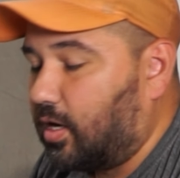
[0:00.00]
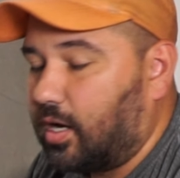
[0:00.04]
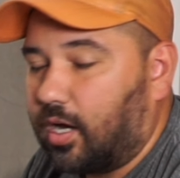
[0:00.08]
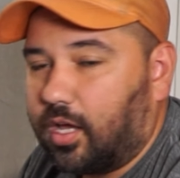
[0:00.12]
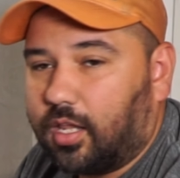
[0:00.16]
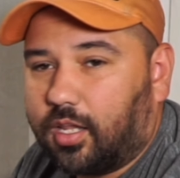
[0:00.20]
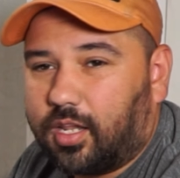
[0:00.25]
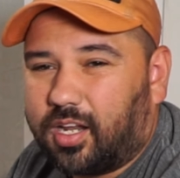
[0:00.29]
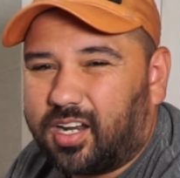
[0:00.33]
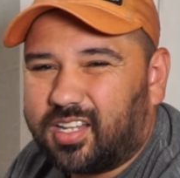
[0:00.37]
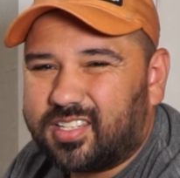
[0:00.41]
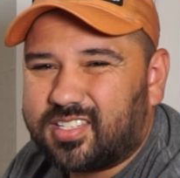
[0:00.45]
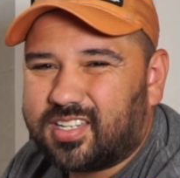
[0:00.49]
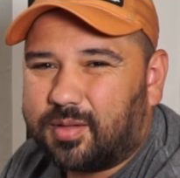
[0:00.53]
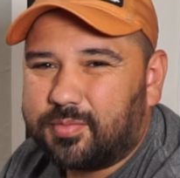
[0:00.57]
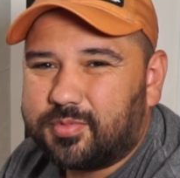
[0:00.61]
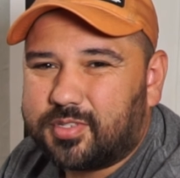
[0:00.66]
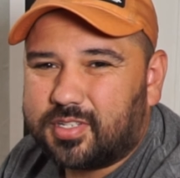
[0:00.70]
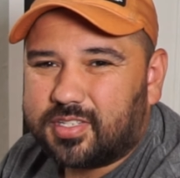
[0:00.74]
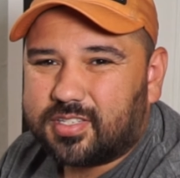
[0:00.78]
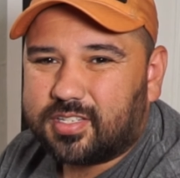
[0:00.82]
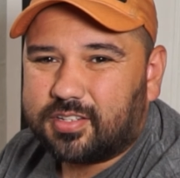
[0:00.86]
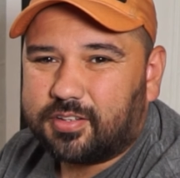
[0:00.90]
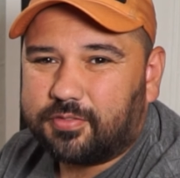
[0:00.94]
A lot of
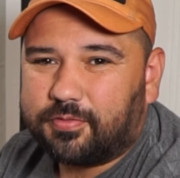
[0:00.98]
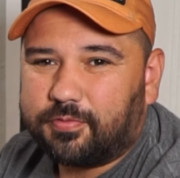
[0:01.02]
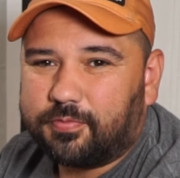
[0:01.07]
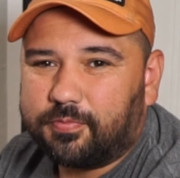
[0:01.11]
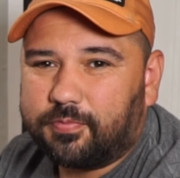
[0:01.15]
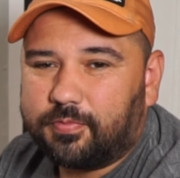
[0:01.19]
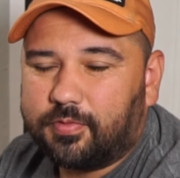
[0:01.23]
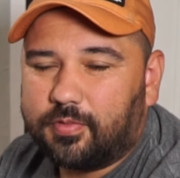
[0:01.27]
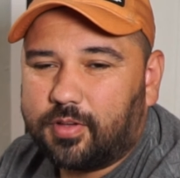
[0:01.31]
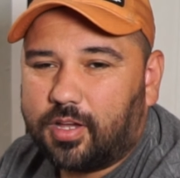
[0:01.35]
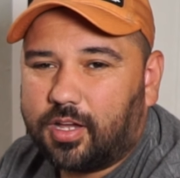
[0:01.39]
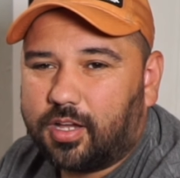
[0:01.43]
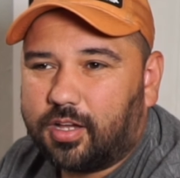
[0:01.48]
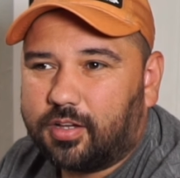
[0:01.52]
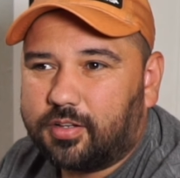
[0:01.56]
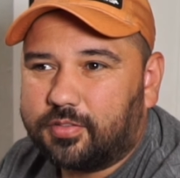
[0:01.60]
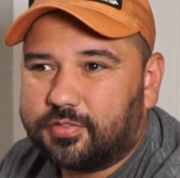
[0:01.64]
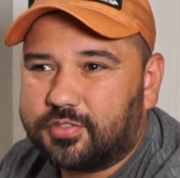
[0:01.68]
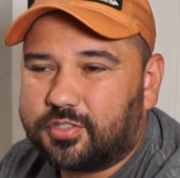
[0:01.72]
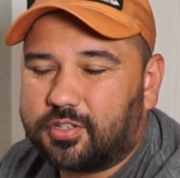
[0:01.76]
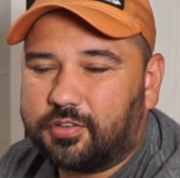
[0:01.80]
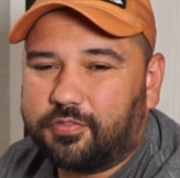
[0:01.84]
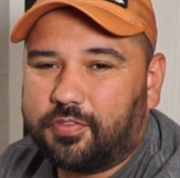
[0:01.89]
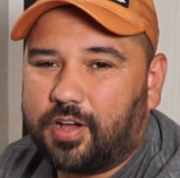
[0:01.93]
times it's a
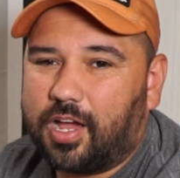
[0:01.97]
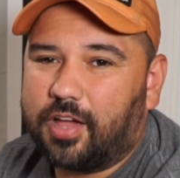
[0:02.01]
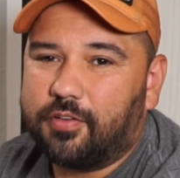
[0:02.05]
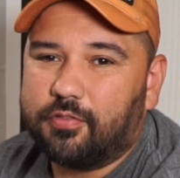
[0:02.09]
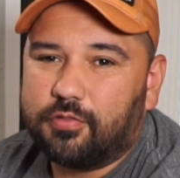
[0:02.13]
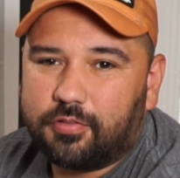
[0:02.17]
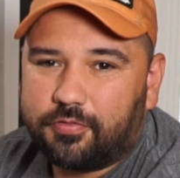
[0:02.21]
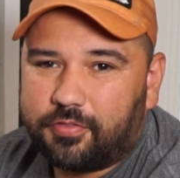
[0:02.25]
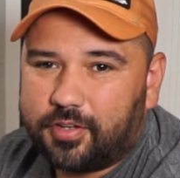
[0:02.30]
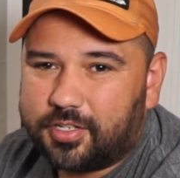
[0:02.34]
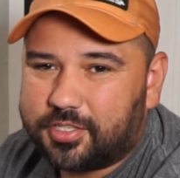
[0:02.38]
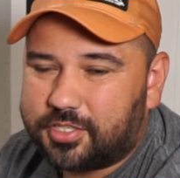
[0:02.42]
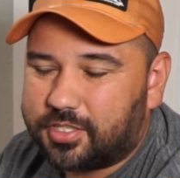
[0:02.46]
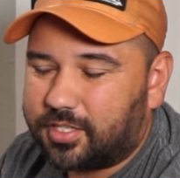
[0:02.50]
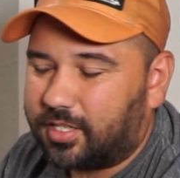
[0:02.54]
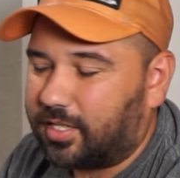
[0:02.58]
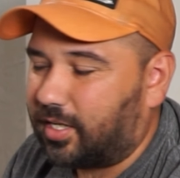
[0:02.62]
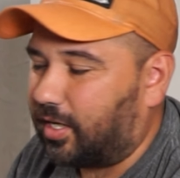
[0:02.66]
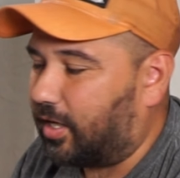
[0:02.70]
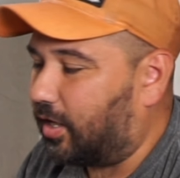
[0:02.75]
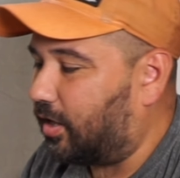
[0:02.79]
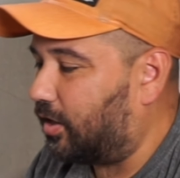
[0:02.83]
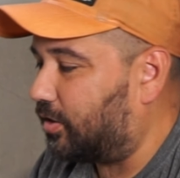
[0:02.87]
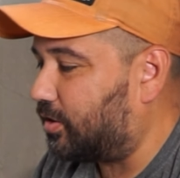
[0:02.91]
survival fishing
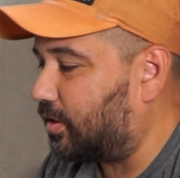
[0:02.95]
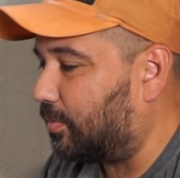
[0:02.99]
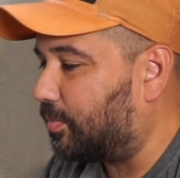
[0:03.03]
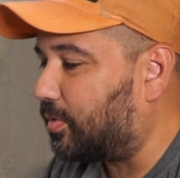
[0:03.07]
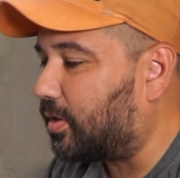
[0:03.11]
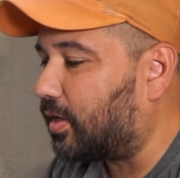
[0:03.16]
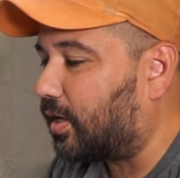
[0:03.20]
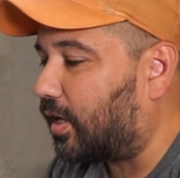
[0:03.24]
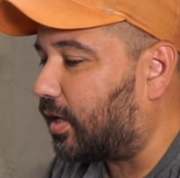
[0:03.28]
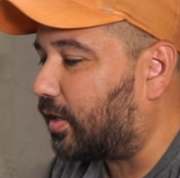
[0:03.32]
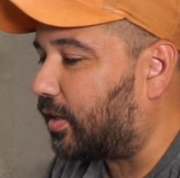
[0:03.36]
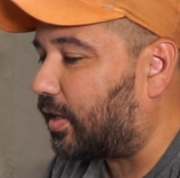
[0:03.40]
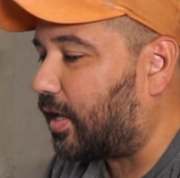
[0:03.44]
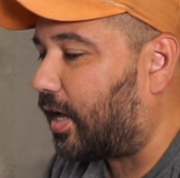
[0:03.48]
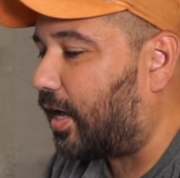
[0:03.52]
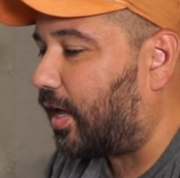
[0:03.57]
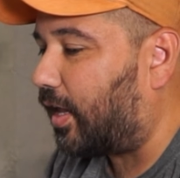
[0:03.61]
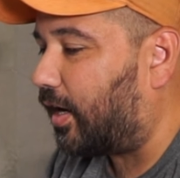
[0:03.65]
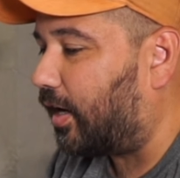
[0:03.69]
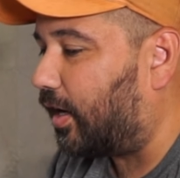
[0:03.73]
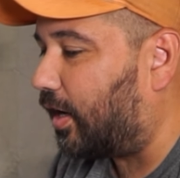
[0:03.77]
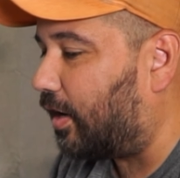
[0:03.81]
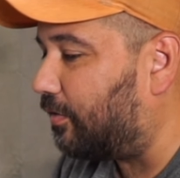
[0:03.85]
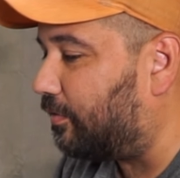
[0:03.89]
kit or something like
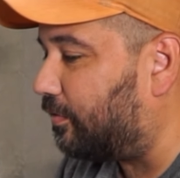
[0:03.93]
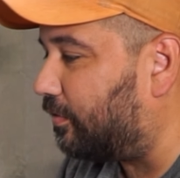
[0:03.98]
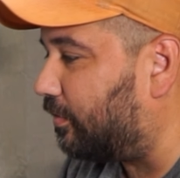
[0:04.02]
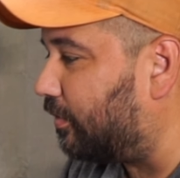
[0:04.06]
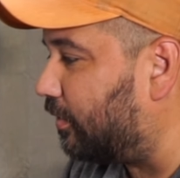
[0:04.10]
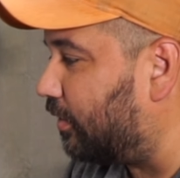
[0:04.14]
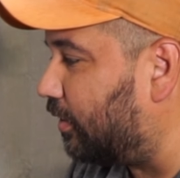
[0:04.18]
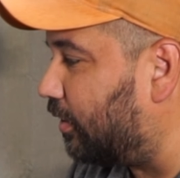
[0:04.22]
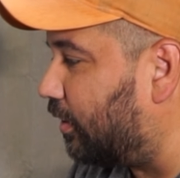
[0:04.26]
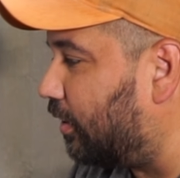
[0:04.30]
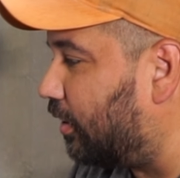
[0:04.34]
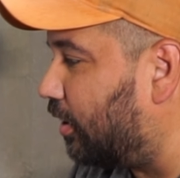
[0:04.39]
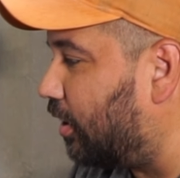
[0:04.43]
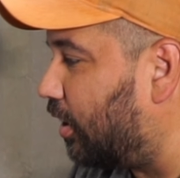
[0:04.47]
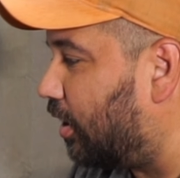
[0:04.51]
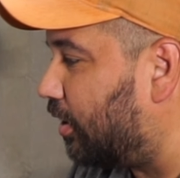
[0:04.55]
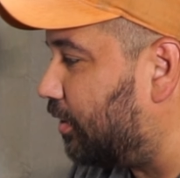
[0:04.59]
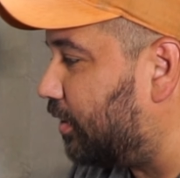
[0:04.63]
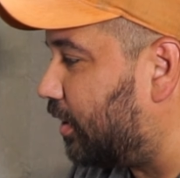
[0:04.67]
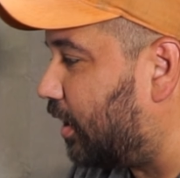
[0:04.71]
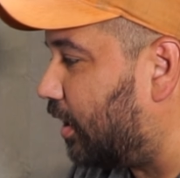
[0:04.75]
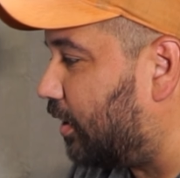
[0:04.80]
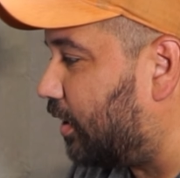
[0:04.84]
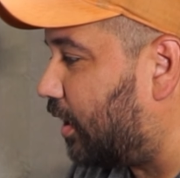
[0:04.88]
that, and I've
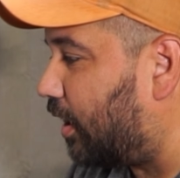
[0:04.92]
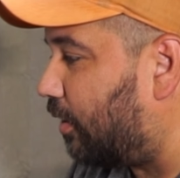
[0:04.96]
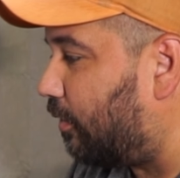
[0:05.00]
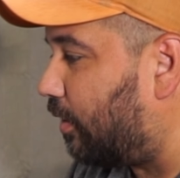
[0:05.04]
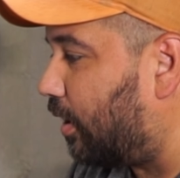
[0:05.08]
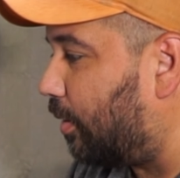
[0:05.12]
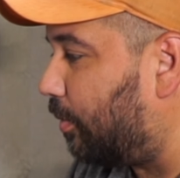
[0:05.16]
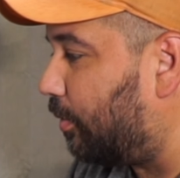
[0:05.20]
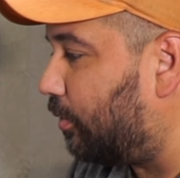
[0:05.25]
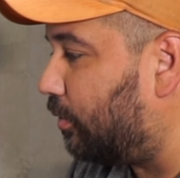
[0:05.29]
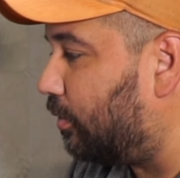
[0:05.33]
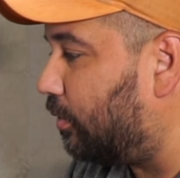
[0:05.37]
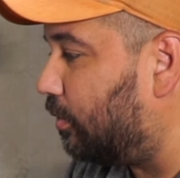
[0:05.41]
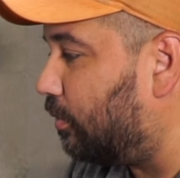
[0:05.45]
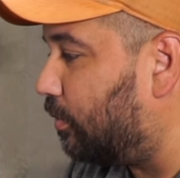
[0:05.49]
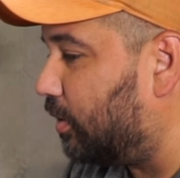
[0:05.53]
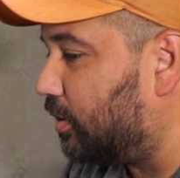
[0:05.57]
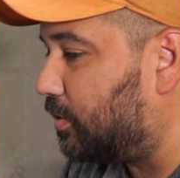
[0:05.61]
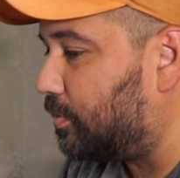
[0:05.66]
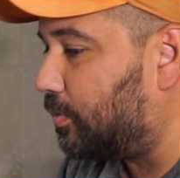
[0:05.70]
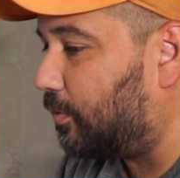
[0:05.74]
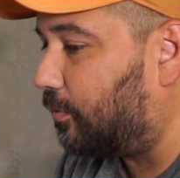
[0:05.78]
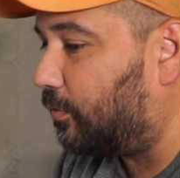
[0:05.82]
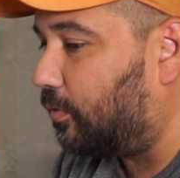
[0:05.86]
gone down that rabbit hole
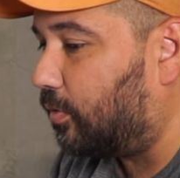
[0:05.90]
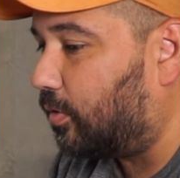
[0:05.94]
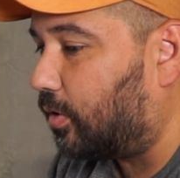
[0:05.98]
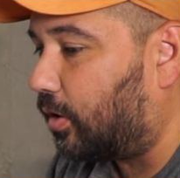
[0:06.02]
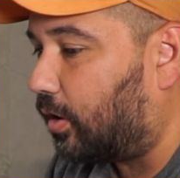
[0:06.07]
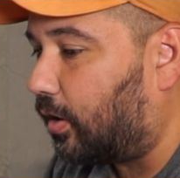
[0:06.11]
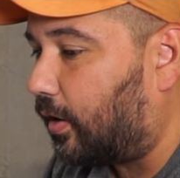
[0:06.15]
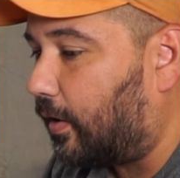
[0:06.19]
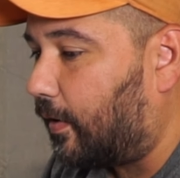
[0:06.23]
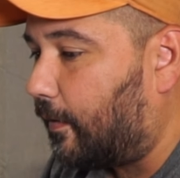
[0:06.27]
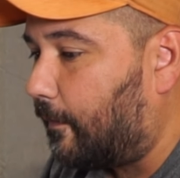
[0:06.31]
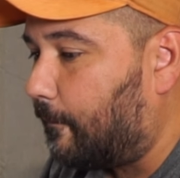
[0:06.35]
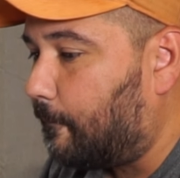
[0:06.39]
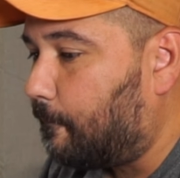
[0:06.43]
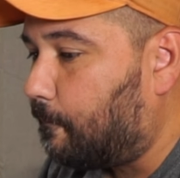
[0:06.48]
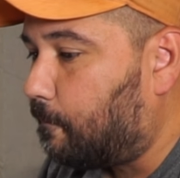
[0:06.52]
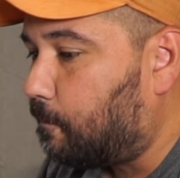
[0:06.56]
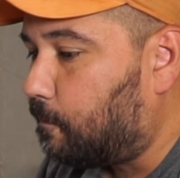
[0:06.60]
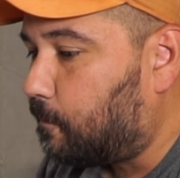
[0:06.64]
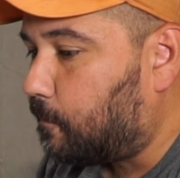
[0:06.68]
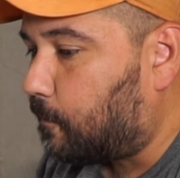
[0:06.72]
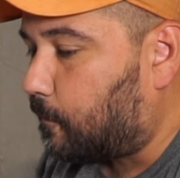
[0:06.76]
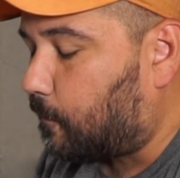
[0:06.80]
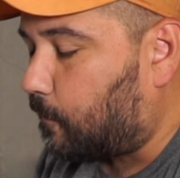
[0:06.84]
once before,
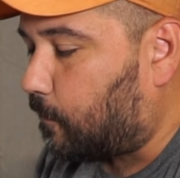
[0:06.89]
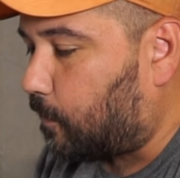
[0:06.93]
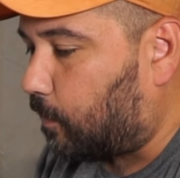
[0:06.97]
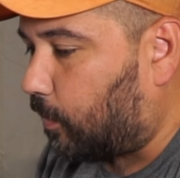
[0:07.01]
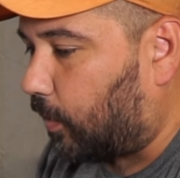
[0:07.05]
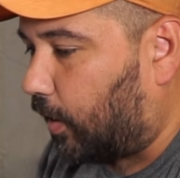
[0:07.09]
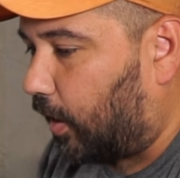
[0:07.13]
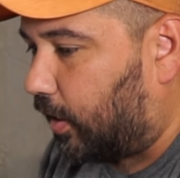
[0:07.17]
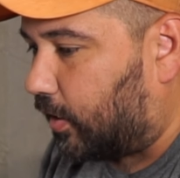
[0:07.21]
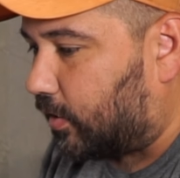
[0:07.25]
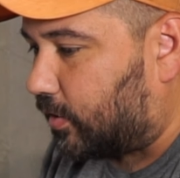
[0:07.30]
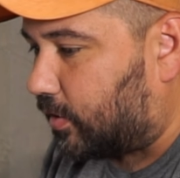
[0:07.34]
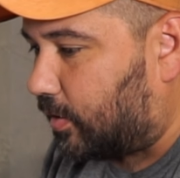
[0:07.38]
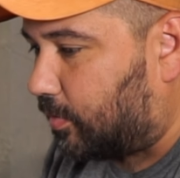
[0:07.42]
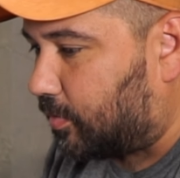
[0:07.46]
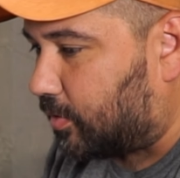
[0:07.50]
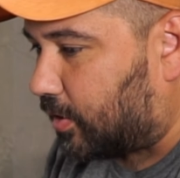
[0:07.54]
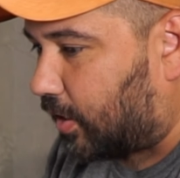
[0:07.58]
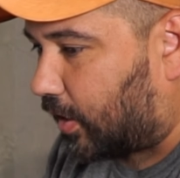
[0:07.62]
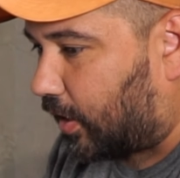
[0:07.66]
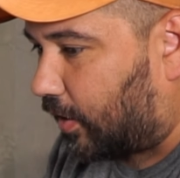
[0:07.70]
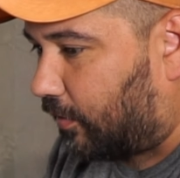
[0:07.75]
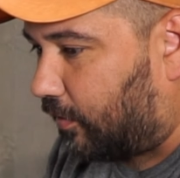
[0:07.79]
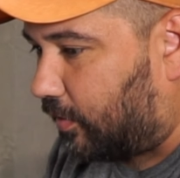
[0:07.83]
and it seems
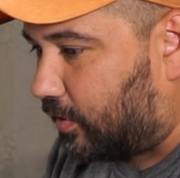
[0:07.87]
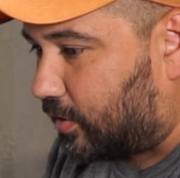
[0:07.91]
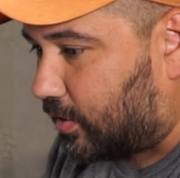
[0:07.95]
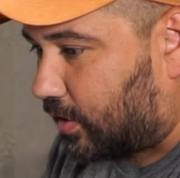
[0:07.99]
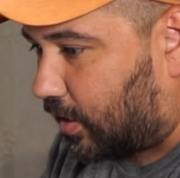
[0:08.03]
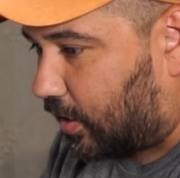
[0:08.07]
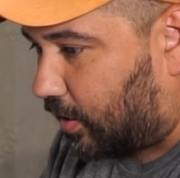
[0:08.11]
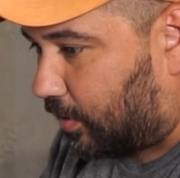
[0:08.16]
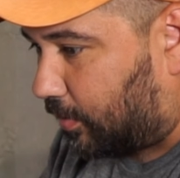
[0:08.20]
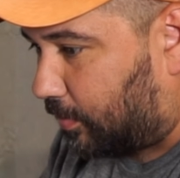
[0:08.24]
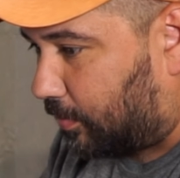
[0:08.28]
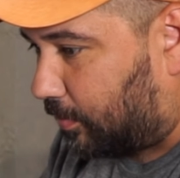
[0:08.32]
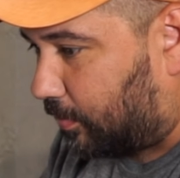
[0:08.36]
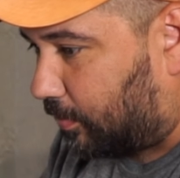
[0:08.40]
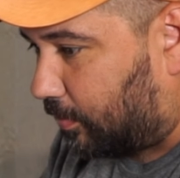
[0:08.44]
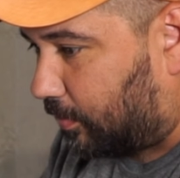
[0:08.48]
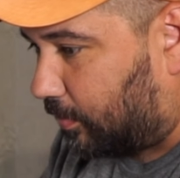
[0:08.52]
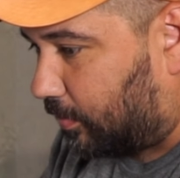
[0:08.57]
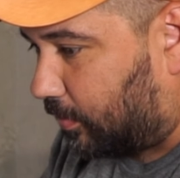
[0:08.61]
like every time